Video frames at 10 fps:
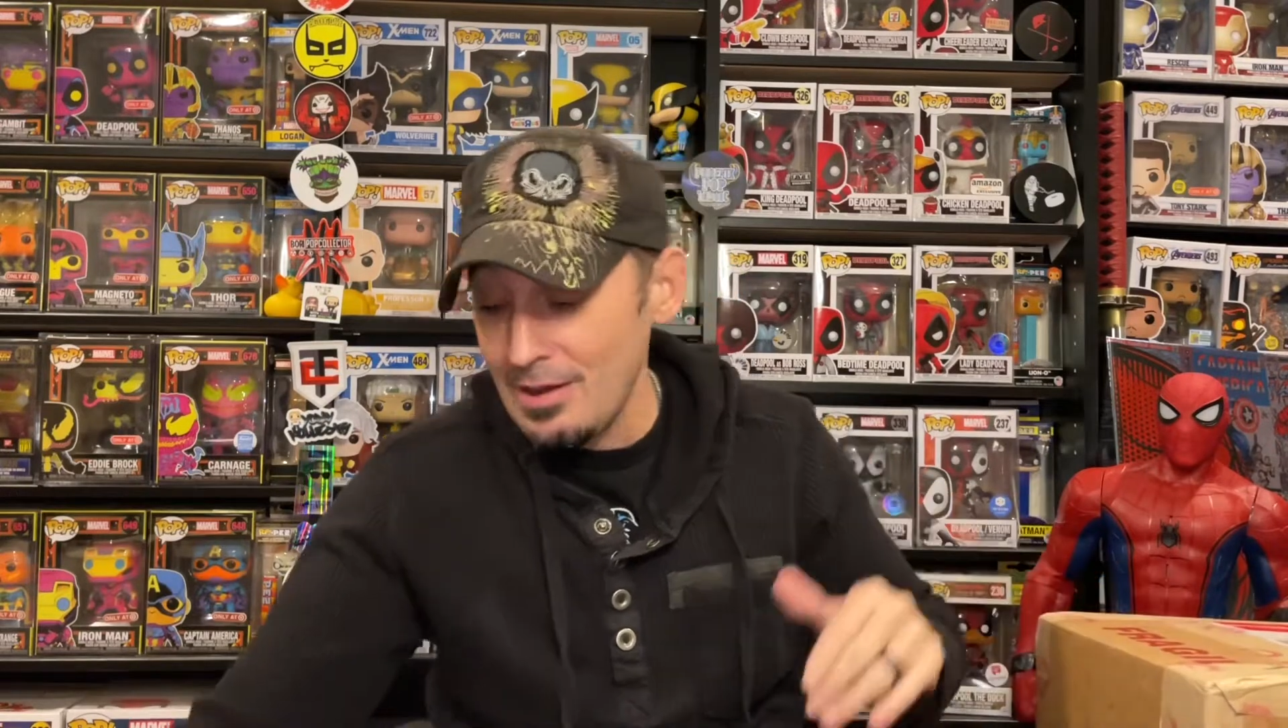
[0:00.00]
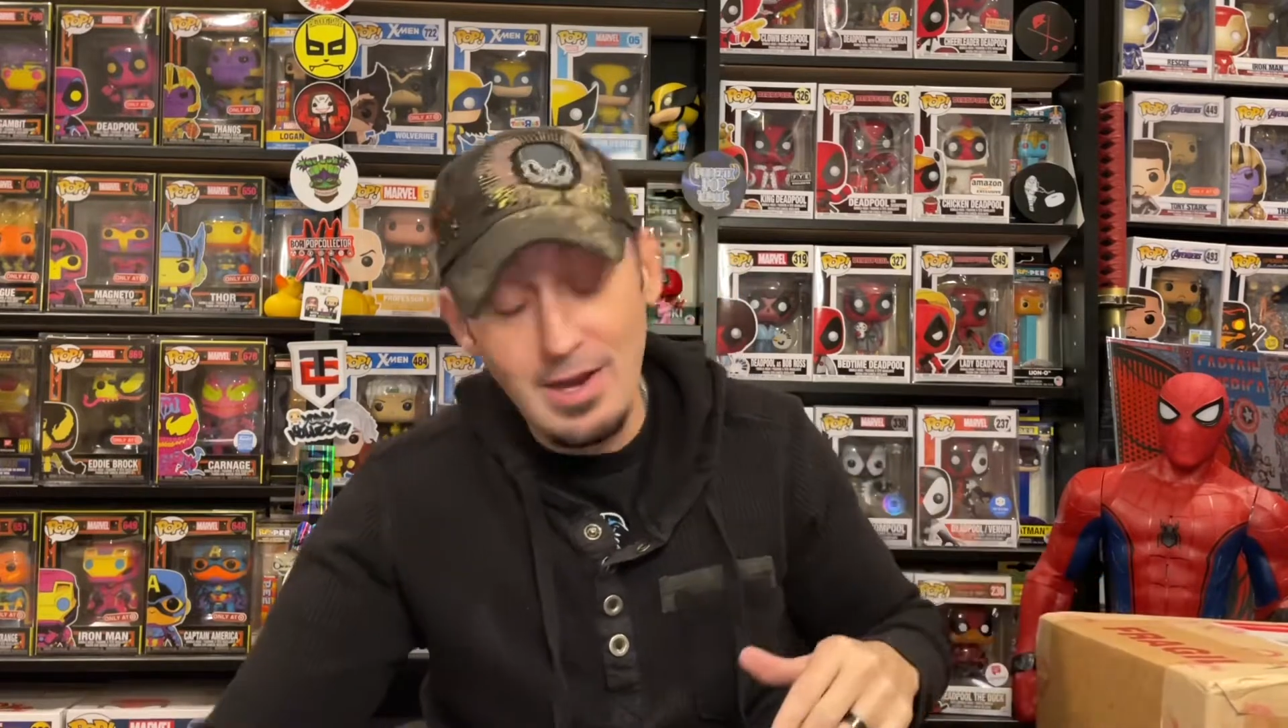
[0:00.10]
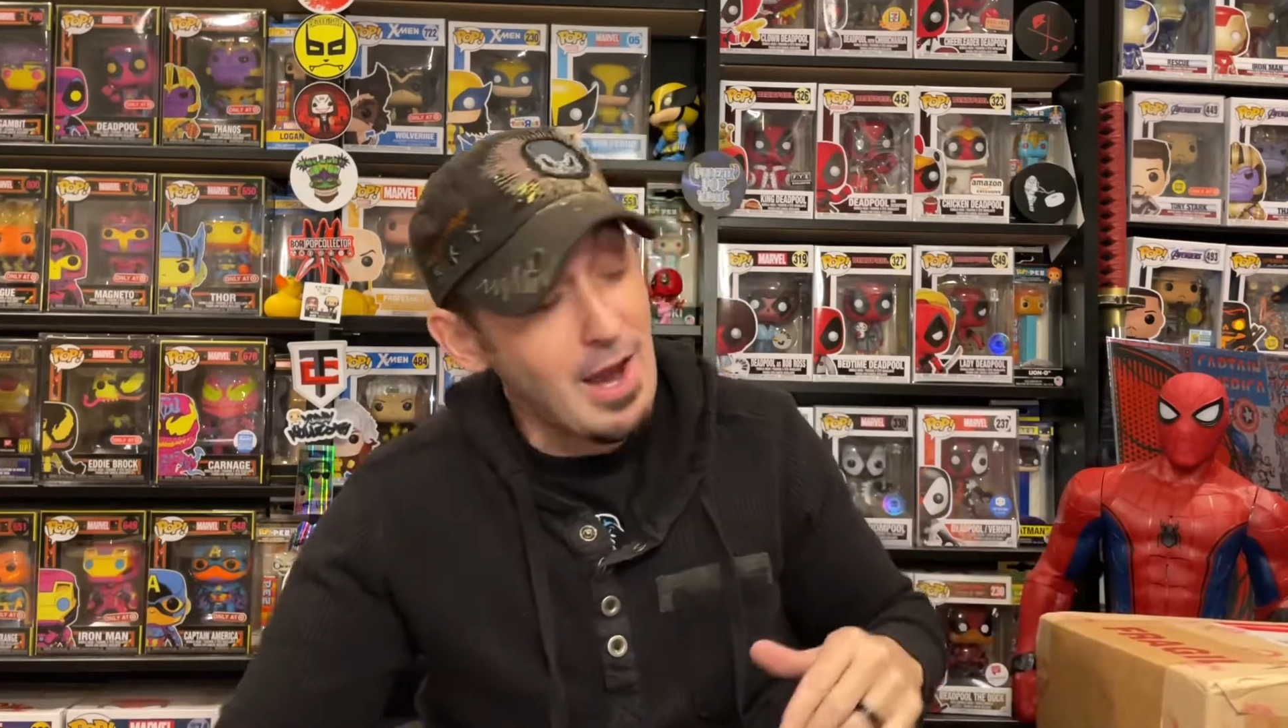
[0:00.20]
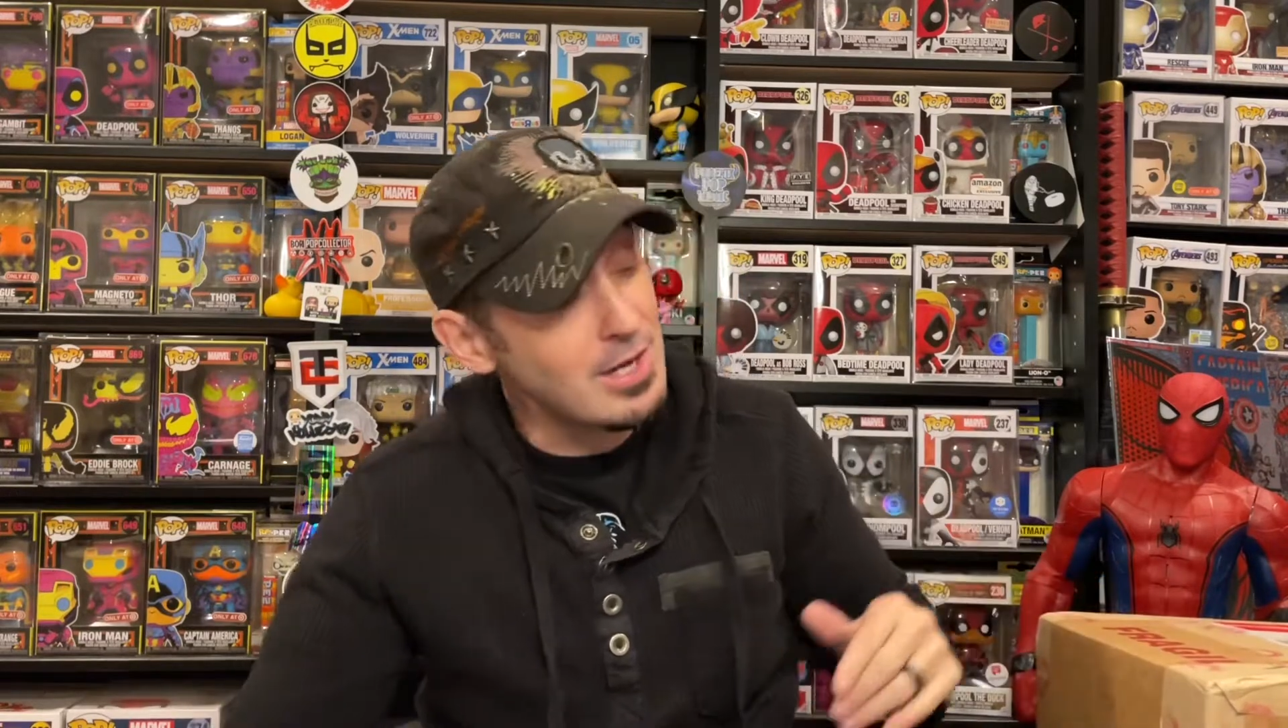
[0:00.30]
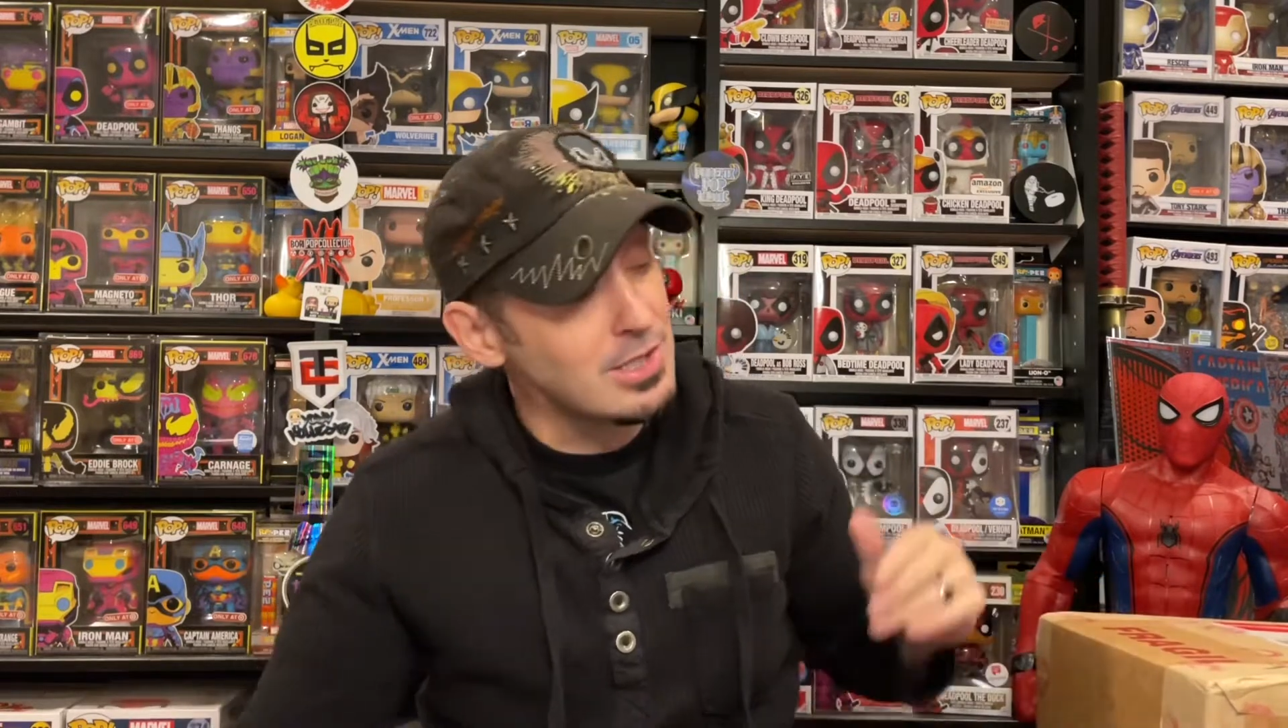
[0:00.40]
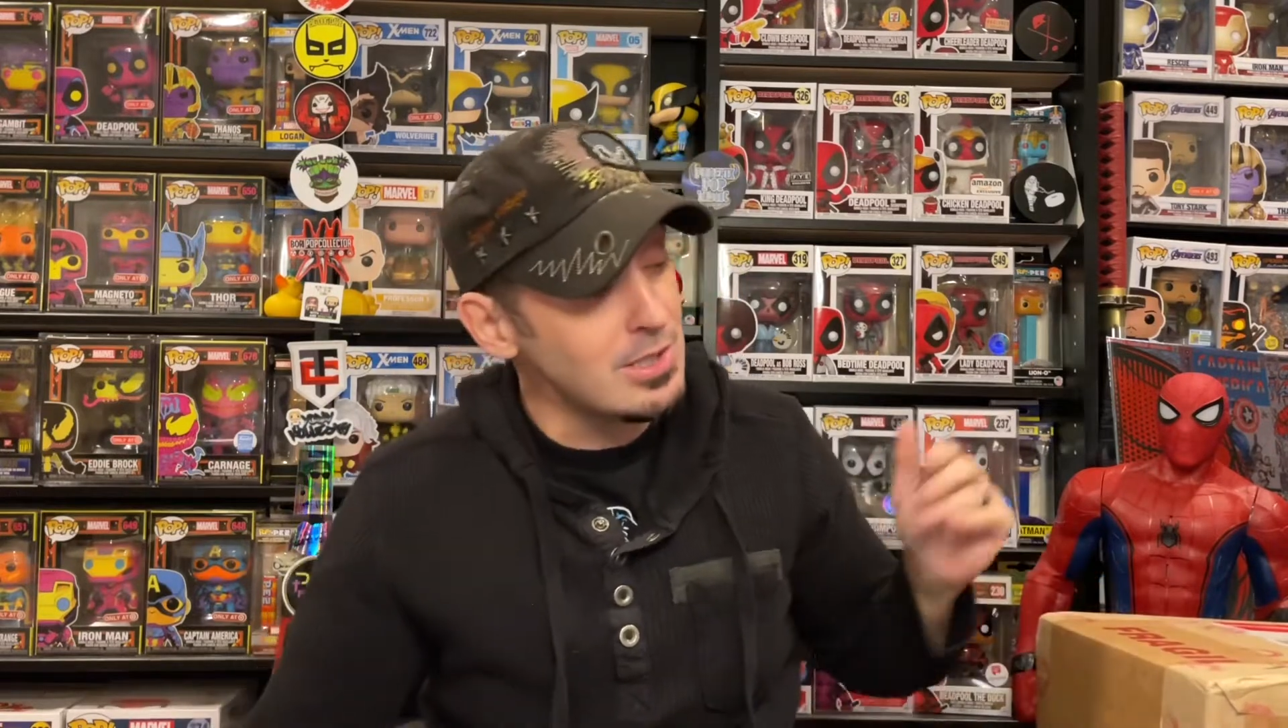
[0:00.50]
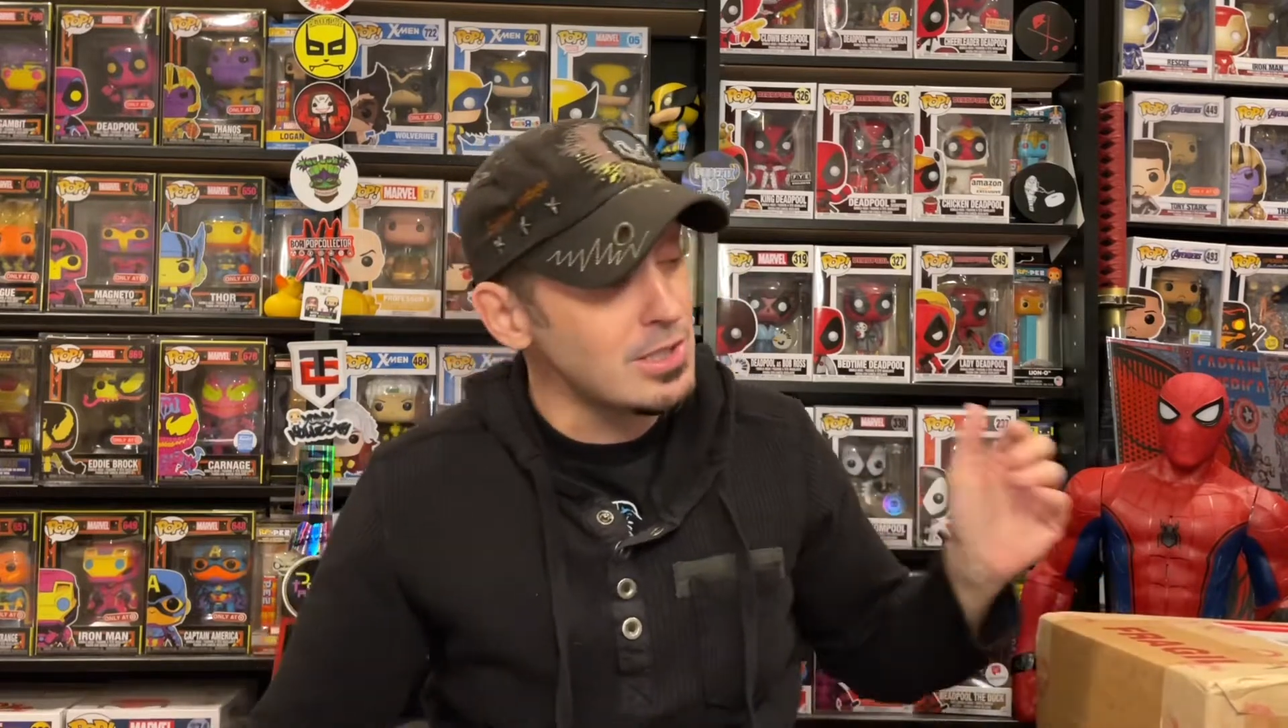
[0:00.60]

he actually